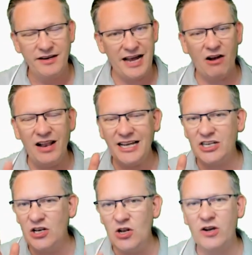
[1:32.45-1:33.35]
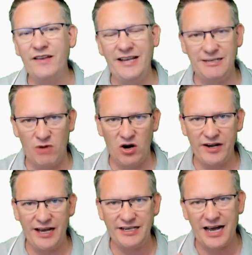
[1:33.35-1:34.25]
Now, let's look at these
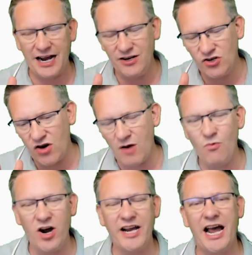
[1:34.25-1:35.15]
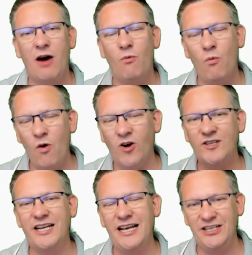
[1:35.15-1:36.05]
markets and try and work out
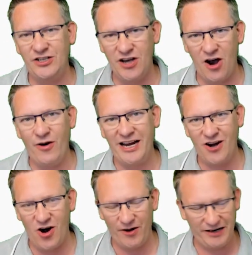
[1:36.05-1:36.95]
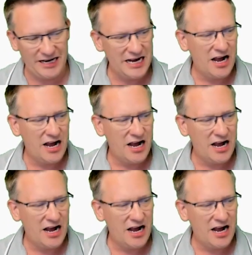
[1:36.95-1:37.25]
what is going on.